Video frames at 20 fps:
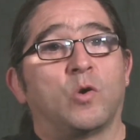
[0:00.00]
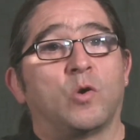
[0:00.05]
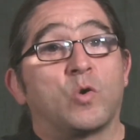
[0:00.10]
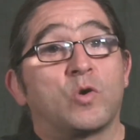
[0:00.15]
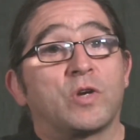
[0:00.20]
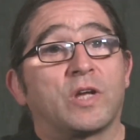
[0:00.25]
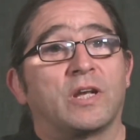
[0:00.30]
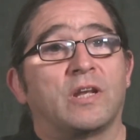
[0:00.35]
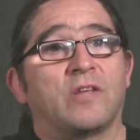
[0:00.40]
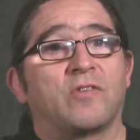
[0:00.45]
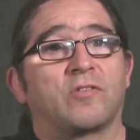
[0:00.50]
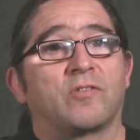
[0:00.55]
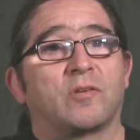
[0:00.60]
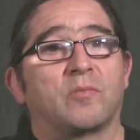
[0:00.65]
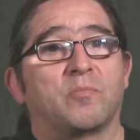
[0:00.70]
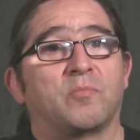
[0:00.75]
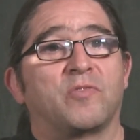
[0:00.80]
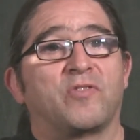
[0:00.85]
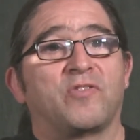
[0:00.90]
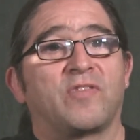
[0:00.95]

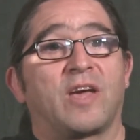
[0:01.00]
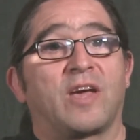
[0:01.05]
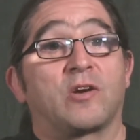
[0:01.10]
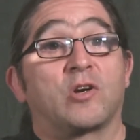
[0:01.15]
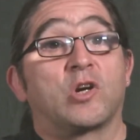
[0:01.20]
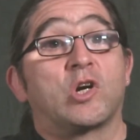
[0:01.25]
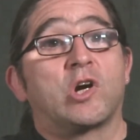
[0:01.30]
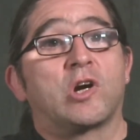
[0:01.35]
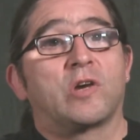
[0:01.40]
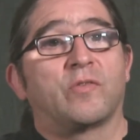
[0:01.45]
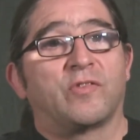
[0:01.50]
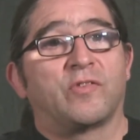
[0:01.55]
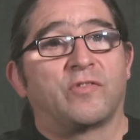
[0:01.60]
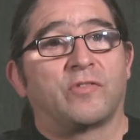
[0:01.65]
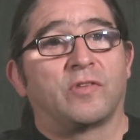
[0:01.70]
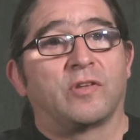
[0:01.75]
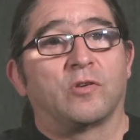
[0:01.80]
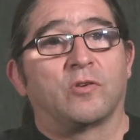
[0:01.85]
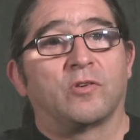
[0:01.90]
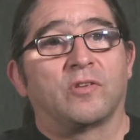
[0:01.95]
organisms that are
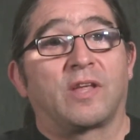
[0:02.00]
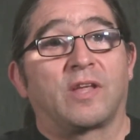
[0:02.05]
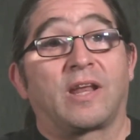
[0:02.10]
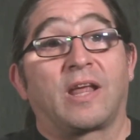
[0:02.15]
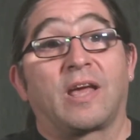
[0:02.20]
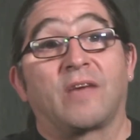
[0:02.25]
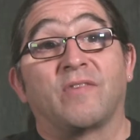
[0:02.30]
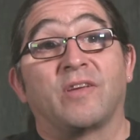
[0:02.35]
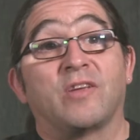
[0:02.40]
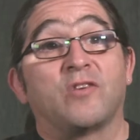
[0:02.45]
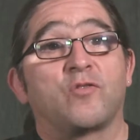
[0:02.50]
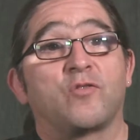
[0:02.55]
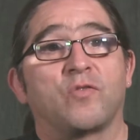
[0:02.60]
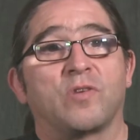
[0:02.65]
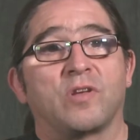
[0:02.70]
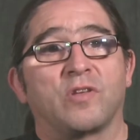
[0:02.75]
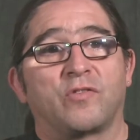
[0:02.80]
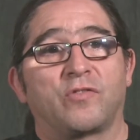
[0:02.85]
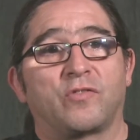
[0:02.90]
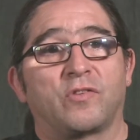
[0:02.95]
harvested or that have
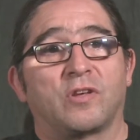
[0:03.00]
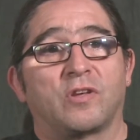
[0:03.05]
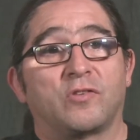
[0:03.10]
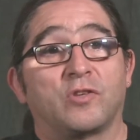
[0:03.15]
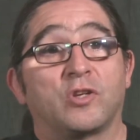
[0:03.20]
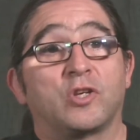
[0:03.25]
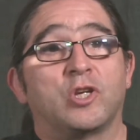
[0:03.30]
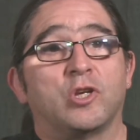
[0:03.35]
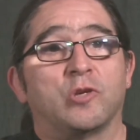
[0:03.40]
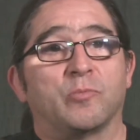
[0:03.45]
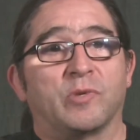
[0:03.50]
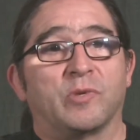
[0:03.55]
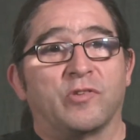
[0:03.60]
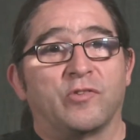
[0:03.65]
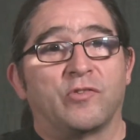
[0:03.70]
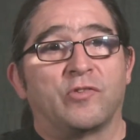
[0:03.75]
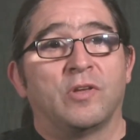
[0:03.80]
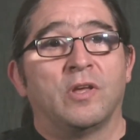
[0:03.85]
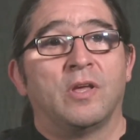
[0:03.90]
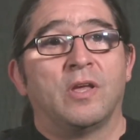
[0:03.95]
interest uh, to humans.